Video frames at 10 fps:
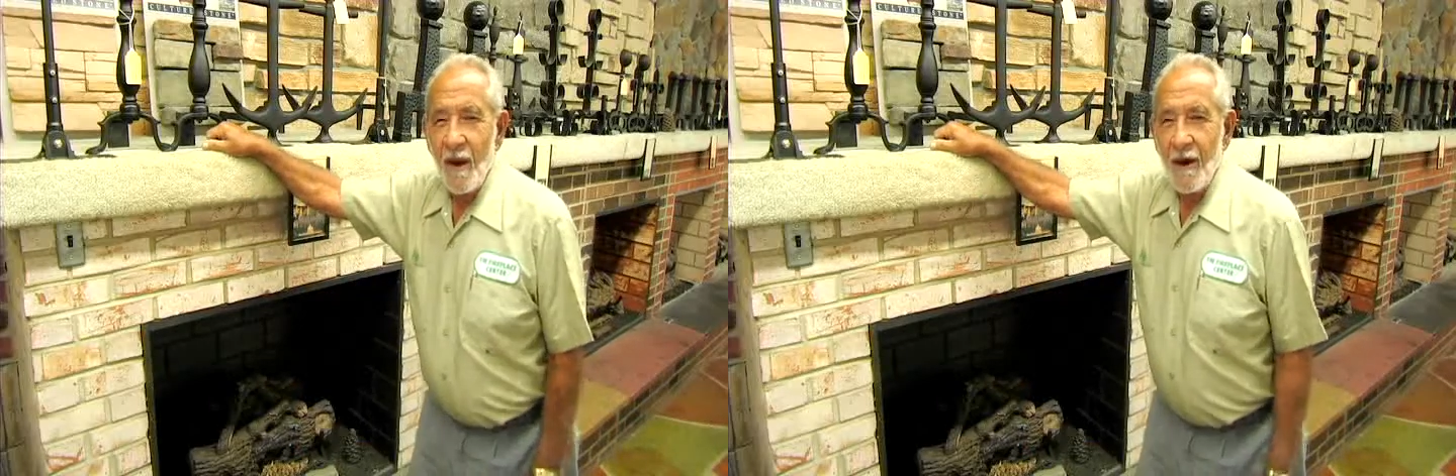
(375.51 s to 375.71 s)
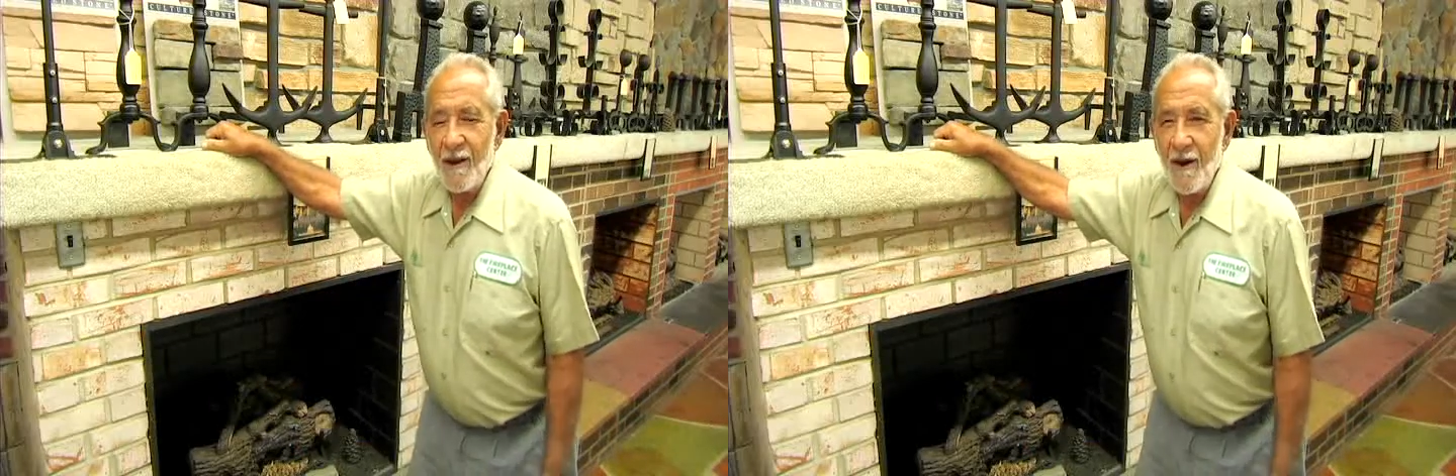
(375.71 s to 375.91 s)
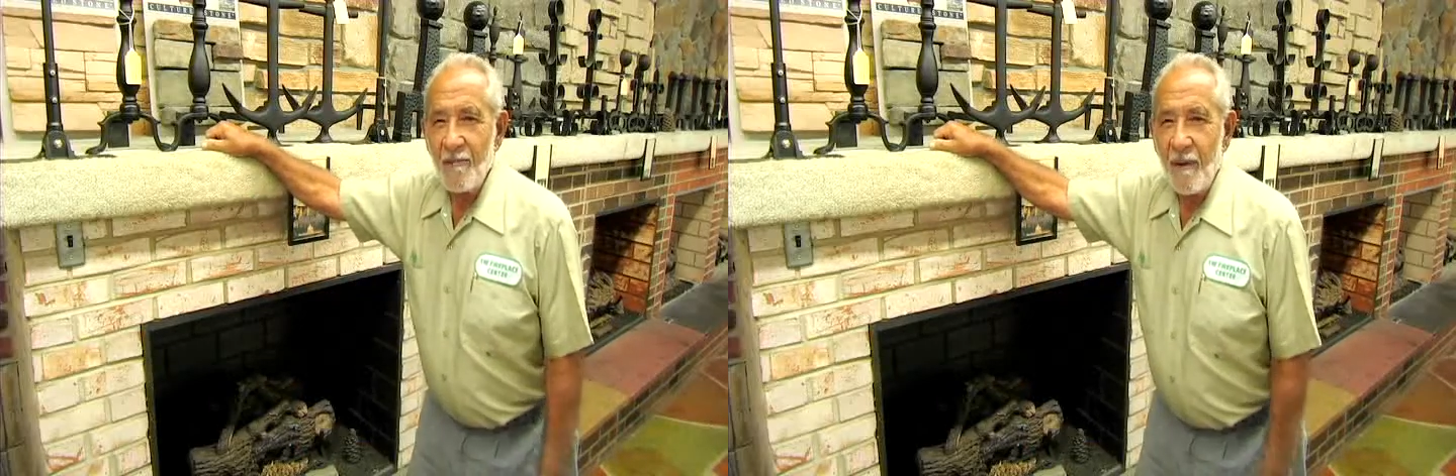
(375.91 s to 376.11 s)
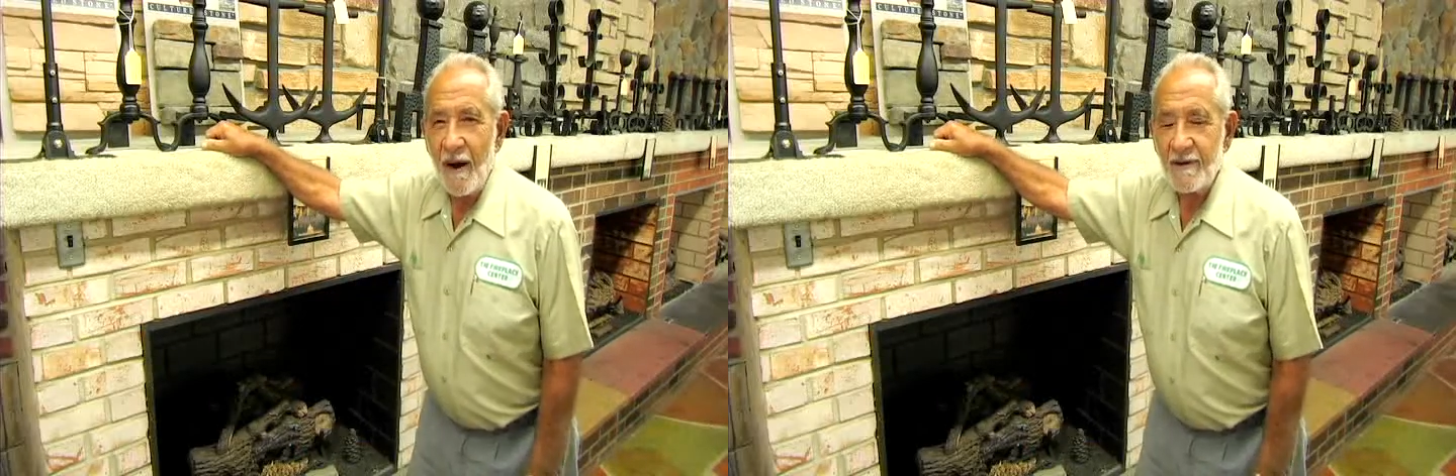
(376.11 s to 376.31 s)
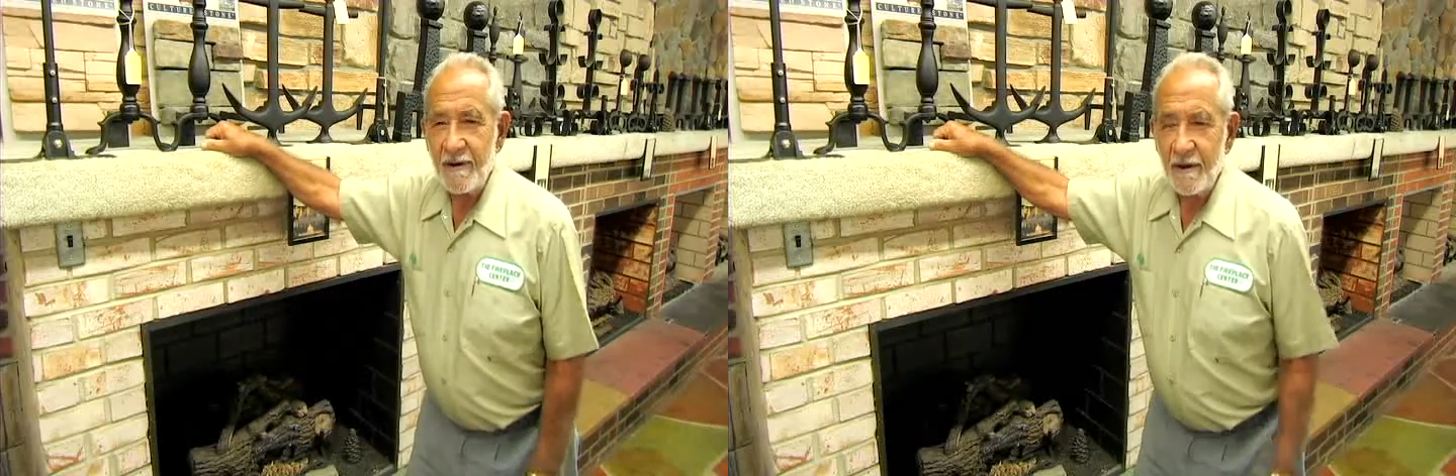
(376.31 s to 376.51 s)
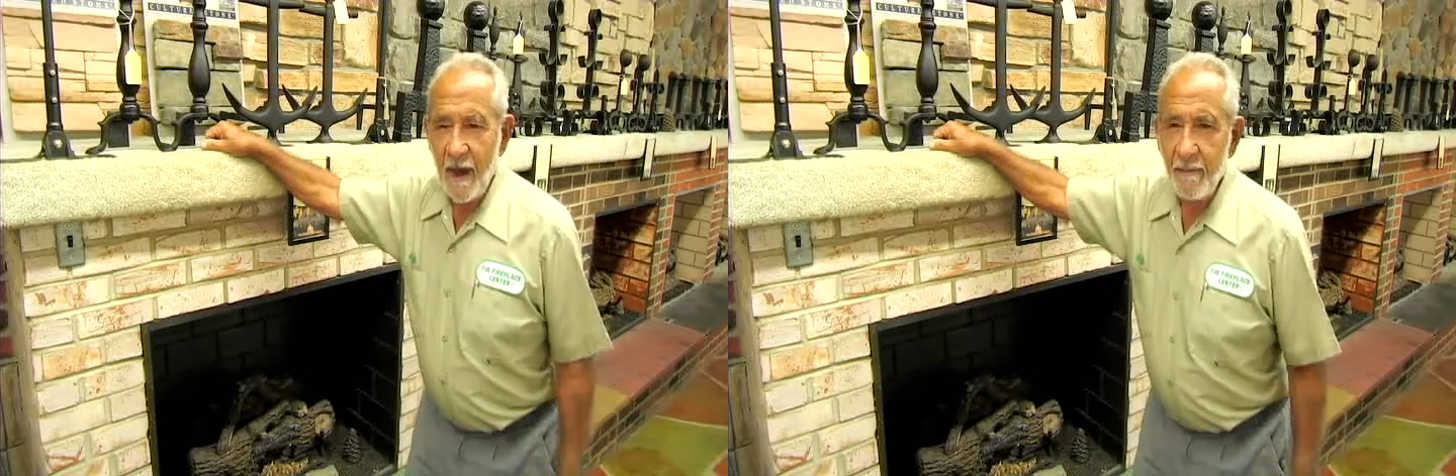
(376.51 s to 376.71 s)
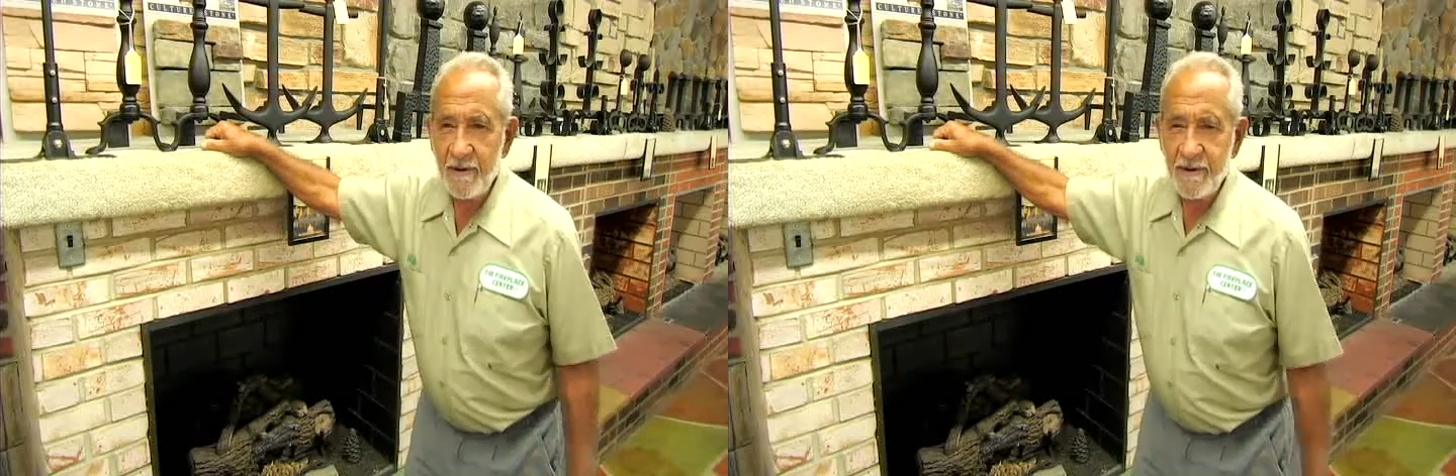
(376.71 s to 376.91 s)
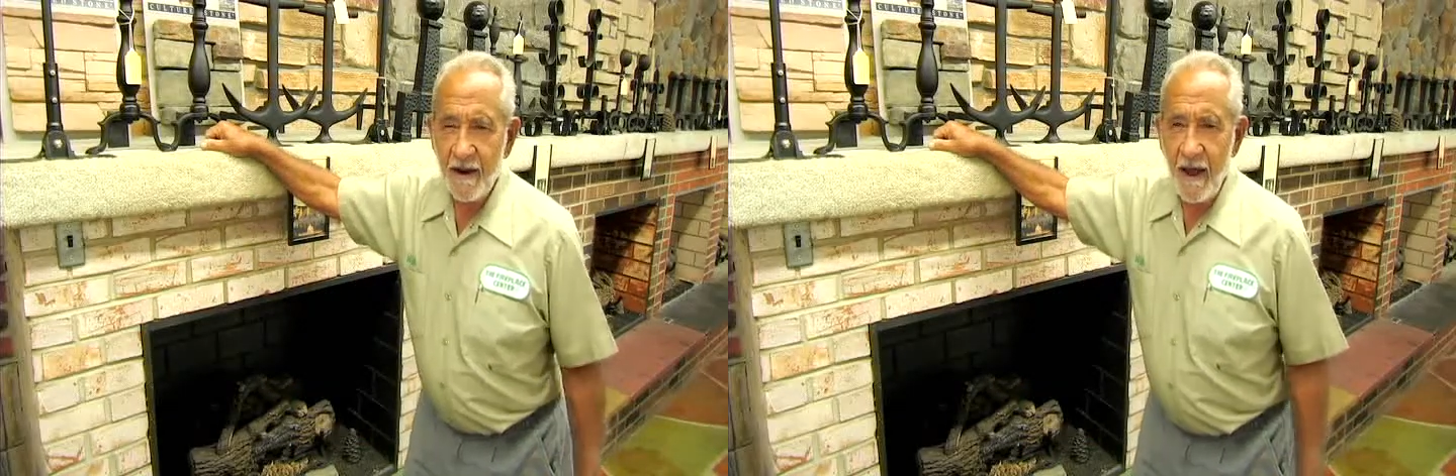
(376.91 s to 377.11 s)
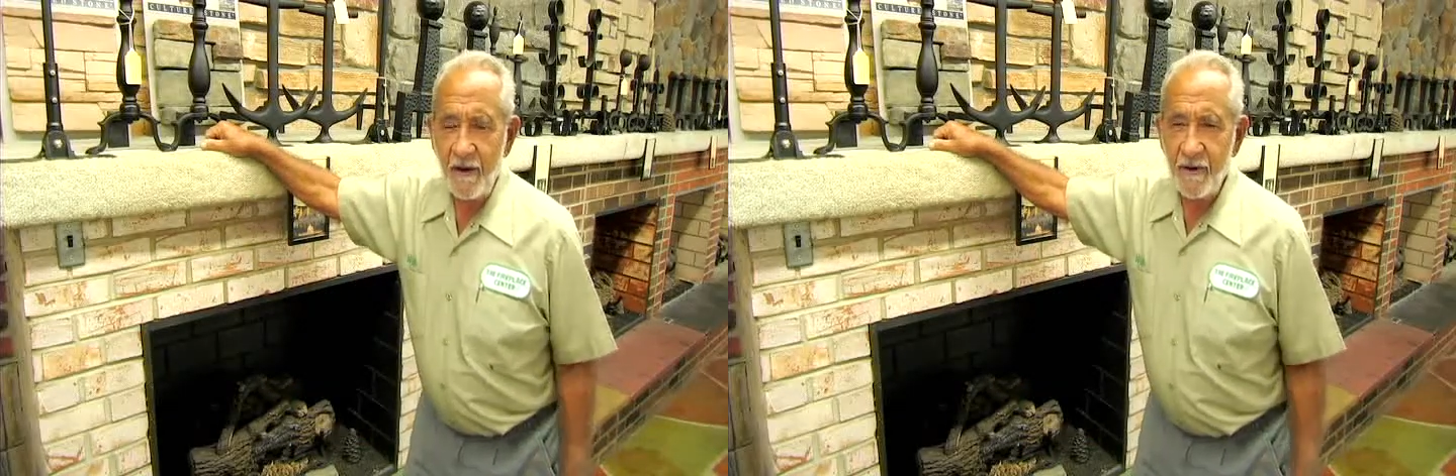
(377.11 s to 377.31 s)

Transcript: And the umpire said, "Gabby, sit down.